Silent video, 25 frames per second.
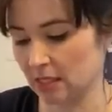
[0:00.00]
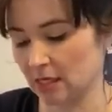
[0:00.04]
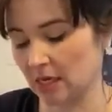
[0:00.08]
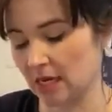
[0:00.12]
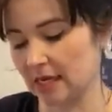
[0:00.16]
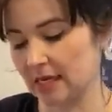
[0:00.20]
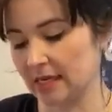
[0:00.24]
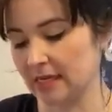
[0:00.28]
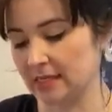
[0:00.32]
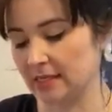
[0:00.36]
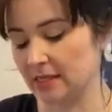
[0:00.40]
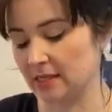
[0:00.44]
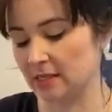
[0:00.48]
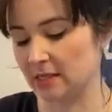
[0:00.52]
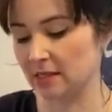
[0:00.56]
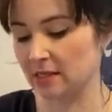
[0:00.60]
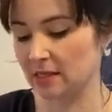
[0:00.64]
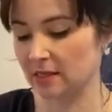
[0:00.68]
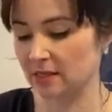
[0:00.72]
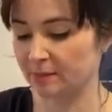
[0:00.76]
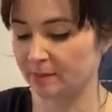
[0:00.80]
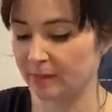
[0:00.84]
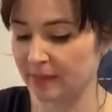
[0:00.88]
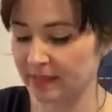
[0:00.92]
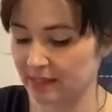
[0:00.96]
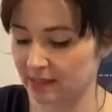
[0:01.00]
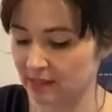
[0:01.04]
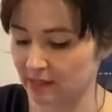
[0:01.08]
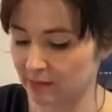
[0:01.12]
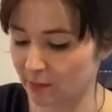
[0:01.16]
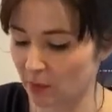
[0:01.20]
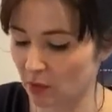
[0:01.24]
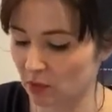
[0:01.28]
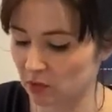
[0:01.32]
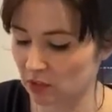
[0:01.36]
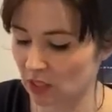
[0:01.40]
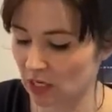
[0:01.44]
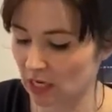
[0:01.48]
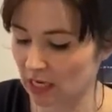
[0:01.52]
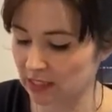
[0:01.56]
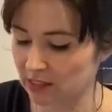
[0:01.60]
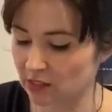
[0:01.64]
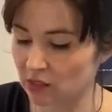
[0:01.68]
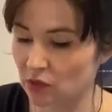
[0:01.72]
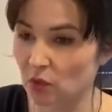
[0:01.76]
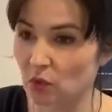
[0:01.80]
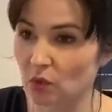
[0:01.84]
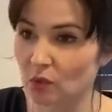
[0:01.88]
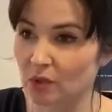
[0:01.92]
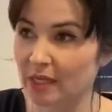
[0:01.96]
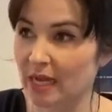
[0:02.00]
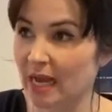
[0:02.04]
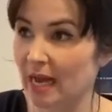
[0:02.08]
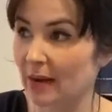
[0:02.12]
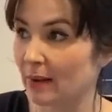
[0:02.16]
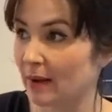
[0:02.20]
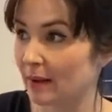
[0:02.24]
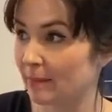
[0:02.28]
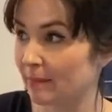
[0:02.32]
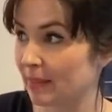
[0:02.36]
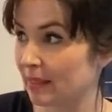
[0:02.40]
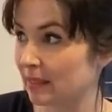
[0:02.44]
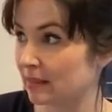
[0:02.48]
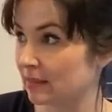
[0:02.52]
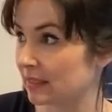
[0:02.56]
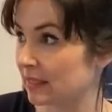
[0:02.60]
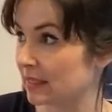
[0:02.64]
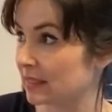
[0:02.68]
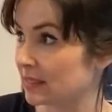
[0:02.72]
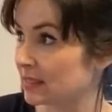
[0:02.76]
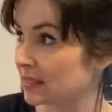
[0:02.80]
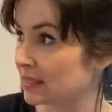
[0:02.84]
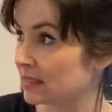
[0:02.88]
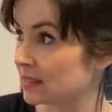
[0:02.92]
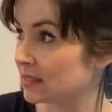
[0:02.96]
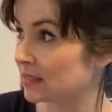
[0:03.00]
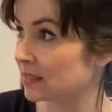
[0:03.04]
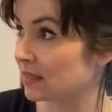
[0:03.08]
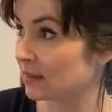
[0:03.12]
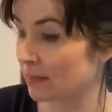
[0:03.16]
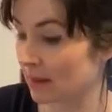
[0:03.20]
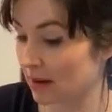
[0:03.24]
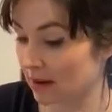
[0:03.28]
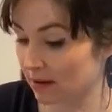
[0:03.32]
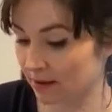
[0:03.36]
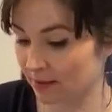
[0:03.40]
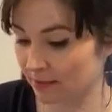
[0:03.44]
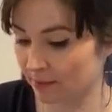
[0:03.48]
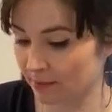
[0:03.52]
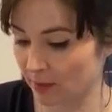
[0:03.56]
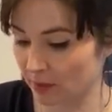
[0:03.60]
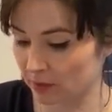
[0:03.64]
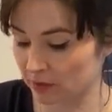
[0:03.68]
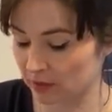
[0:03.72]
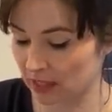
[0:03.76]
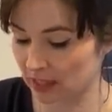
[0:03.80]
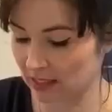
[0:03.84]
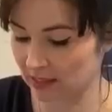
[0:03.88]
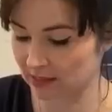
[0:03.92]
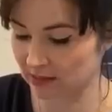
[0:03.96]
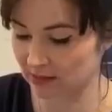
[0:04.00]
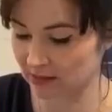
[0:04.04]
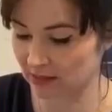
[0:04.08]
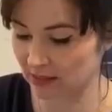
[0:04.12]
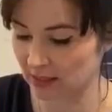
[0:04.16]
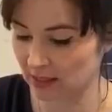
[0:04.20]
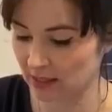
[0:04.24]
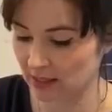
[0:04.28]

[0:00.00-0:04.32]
I listened to this business podcast called How I Built This. It's an American podcast.